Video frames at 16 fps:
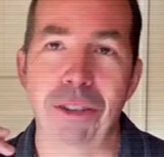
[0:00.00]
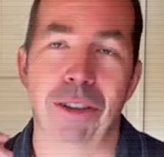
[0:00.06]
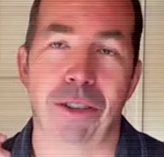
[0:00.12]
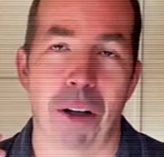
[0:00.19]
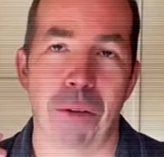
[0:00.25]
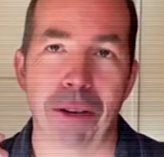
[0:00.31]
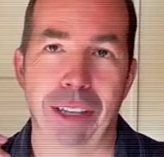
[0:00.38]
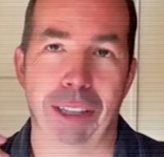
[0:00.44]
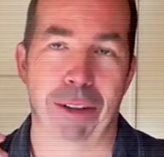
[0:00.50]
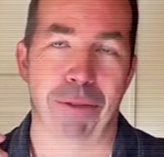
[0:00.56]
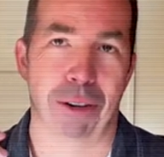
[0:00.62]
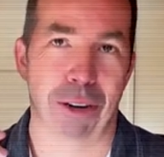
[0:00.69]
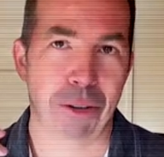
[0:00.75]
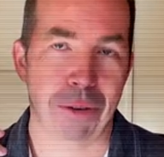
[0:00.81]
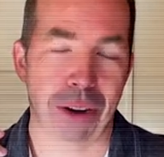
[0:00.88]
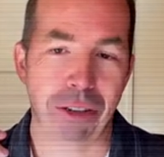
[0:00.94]
is always like the
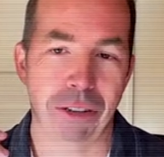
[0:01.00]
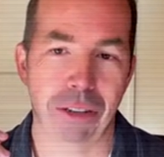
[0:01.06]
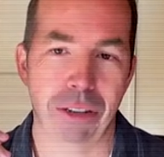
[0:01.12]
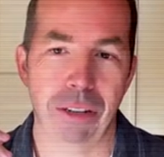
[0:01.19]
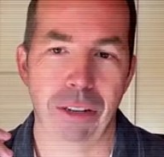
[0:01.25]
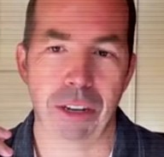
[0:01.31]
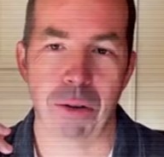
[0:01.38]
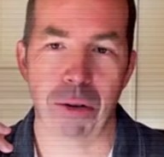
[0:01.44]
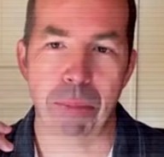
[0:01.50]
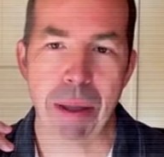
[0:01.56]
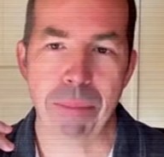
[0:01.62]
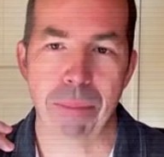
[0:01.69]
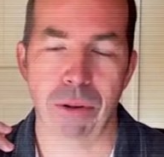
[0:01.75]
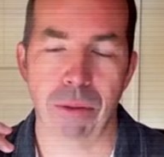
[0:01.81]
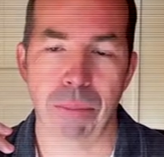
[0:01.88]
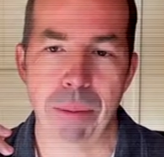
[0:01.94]
first question, you know, when
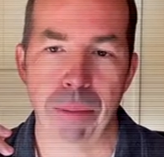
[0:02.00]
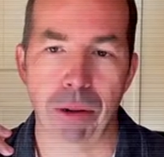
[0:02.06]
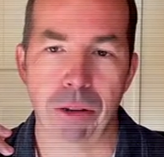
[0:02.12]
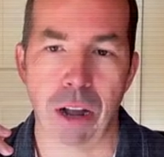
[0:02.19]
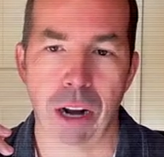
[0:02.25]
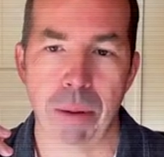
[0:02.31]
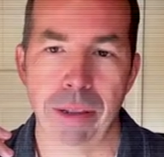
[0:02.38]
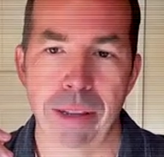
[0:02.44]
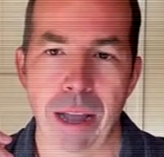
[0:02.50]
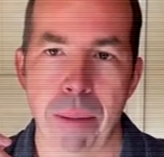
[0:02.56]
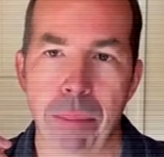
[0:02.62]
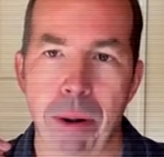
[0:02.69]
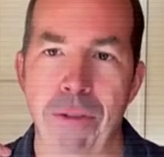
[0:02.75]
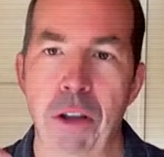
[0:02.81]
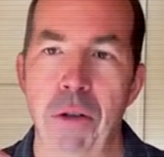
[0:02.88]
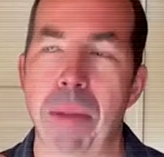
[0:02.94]
people people talk about that.
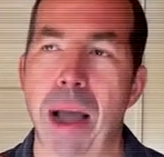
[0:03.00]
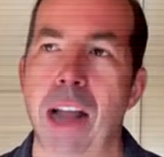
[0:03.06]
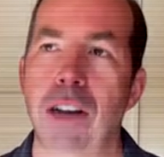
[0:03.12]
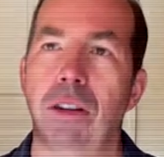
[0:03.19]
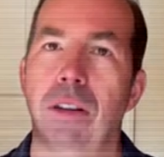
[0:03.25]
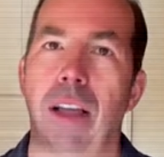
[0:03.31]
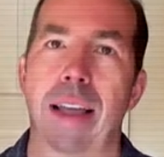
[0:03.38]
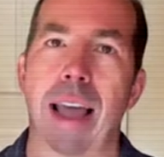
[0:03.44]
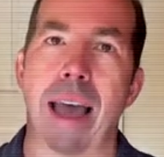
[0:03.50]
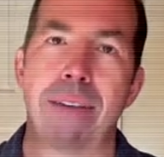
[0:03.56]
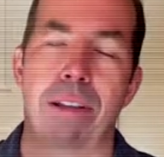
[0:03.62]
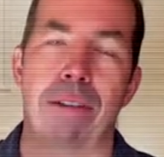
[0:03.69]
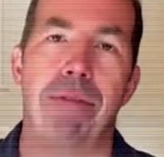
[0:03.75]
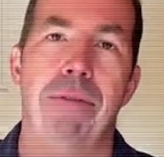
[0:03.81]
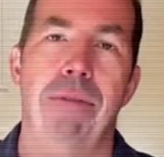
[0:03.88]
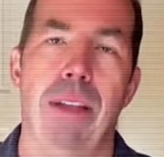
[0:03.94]
But if you imagine like
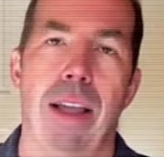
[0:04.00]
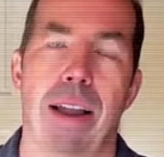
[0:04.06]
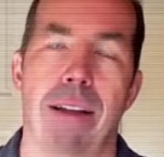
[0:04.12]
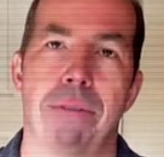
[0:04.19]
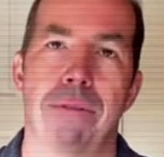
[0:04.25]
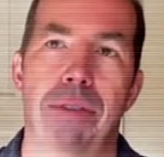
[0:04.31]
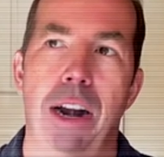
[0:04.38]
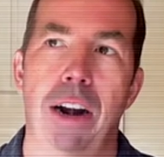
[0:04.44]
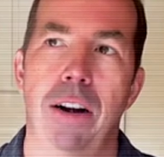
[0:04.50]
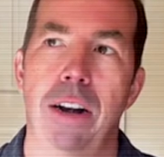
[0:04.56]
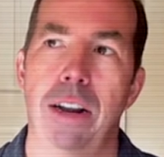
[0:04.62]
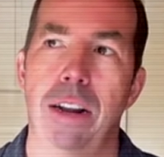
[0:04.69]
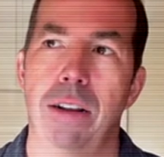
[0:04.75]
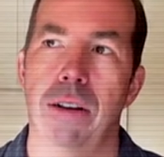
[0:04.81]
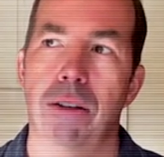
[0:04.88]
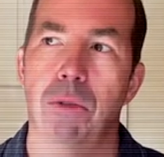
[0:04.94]
having like
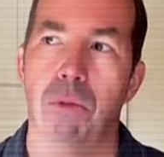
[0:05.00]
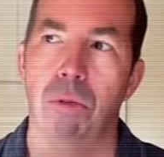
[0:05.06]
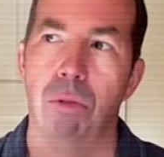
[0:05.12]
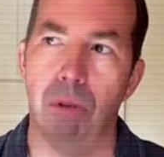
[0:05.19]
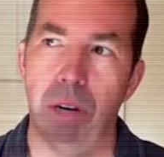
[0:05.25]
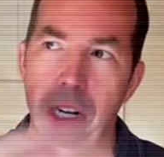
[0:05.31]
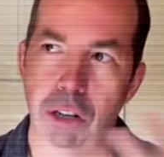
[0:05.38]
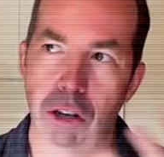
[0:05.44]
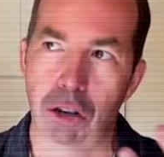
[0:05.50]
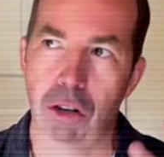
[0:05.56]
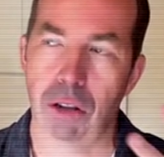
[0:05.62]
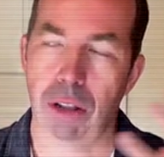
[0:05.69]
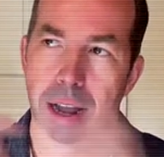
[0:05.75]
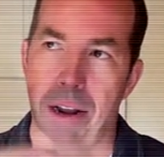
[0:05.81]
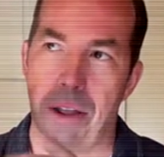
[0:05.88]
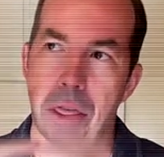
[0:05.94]
very rich
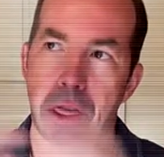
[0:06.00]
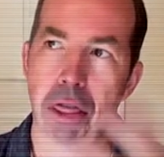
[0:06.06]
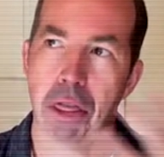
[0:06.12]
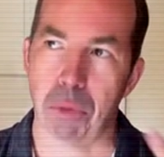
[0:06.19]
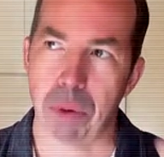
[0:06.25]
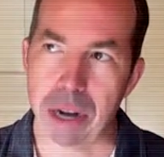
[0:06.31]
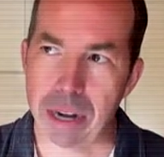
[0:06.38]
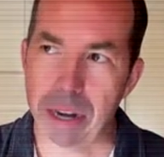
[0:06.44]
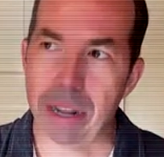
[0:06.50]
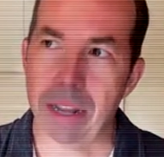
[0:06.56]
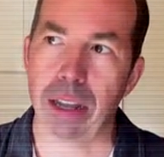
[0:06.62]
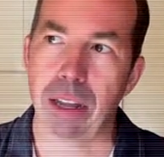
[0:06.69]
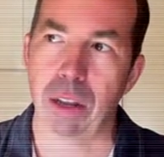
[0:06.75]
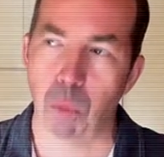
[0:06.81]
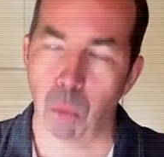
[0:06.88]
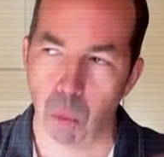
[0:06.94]
like
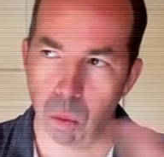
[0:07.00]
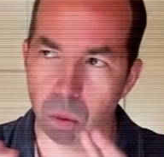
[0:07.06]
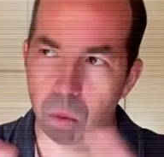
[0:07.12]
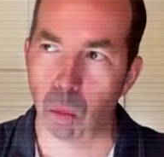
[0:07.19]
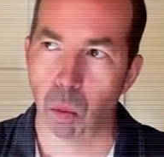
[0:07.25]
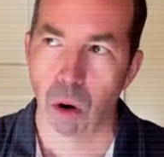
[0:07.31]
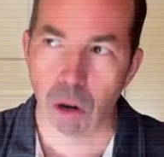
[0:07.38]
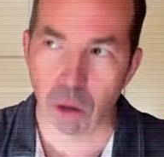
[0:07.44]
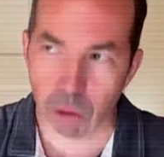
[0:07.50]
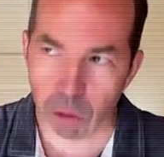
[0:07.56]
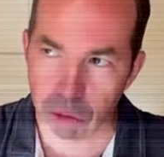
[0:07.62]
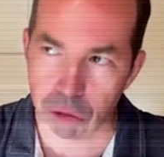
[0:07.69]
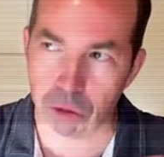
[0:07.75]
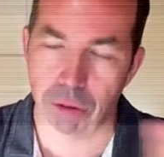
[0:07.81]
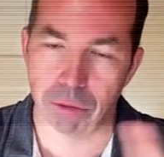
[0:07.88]
3D worlds or